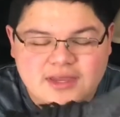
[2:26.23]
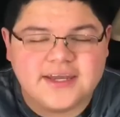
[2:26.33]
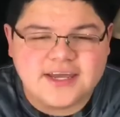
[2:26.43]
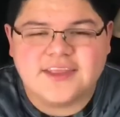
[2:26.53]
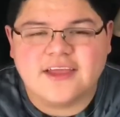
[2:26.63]

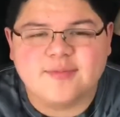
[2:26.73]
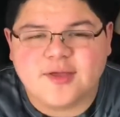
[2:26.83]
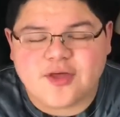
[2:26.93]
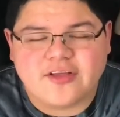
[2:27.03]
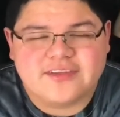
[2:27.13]
And yeah, that's
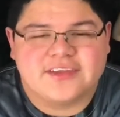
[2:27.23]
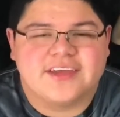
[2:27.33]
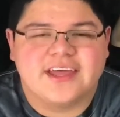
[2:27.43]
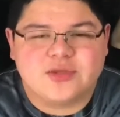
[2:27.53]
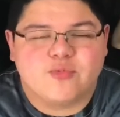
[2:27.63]
my thoughts on the
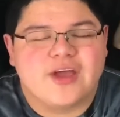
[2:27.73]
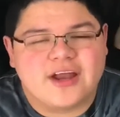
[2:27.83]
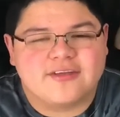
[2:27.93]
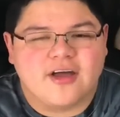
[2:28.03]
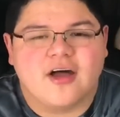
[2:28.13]
Nike
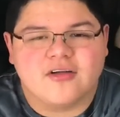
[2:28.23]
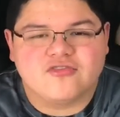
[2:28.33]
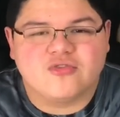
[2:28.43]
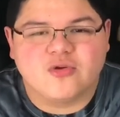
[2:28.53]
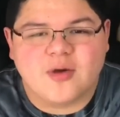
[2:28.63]
React uh,
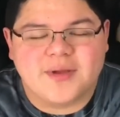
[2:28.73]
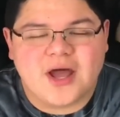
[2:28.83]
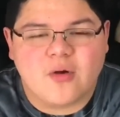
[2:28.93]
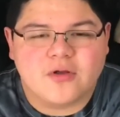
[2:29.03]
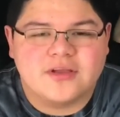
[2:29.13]
shoe coming
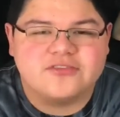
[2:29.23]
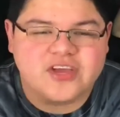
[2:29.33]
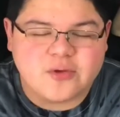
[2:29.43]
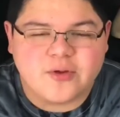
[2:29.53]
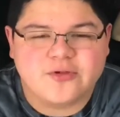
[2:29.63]
out
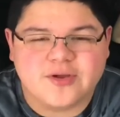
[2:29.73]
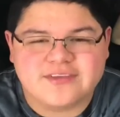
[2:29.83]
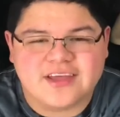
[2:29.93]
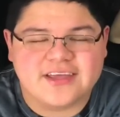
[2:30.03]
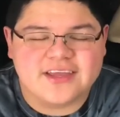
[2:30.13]
January
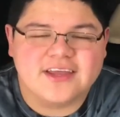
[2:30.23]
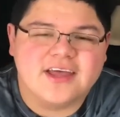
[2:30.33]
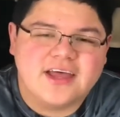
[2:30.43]
22nd.